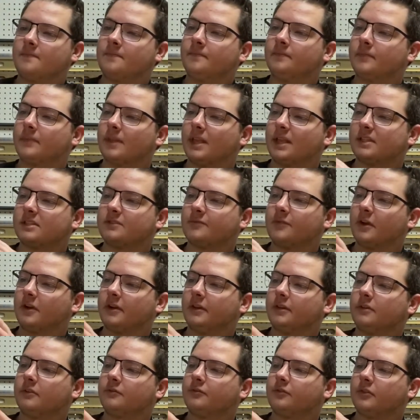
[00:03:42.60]
It's very
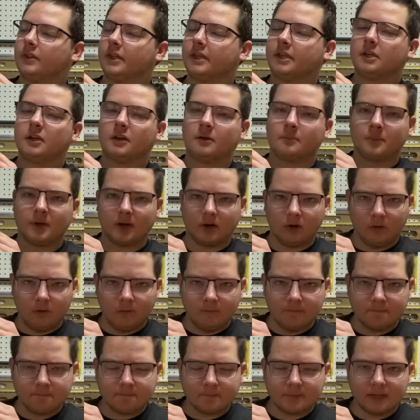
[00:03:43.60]
good for like gunmetal
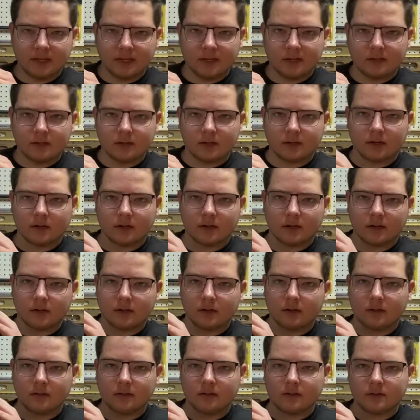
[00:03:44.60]
and
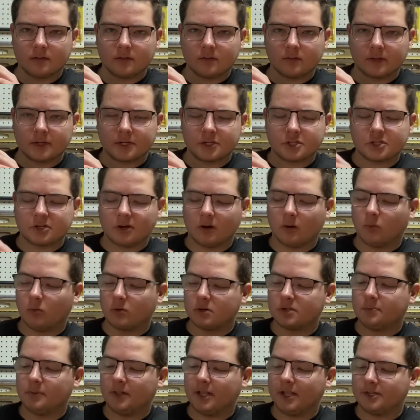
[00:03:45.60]
like Star Wars
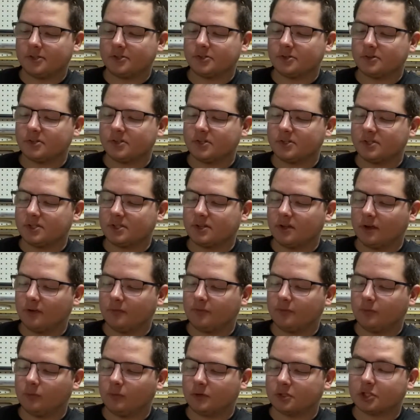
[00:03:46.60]
blasters and
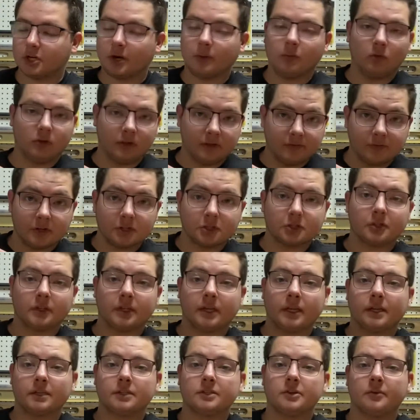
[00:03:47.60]
stuff, which I will eventually
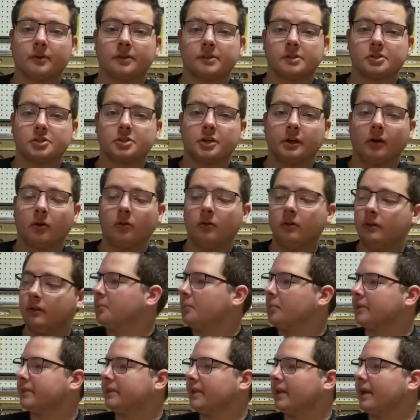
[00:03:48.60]
get to on this channel.
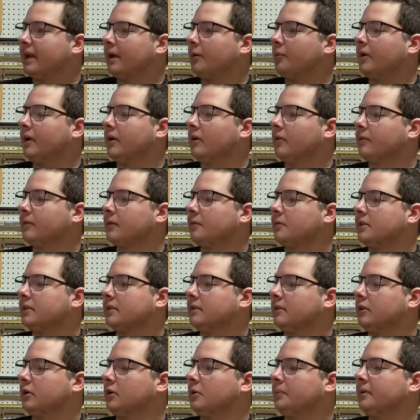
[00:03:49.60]
But then I went over with a
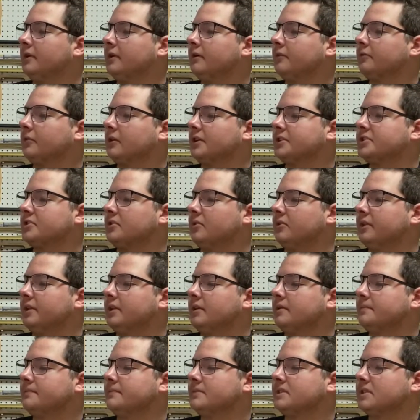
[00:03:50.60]
little bit of
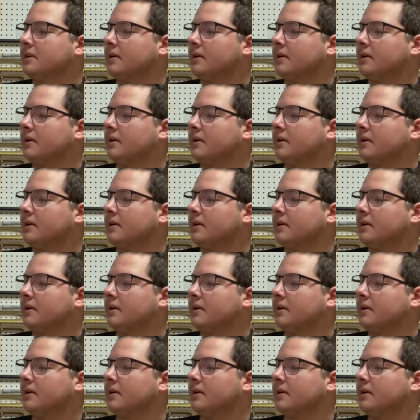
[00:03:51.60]
Rust-Oleum's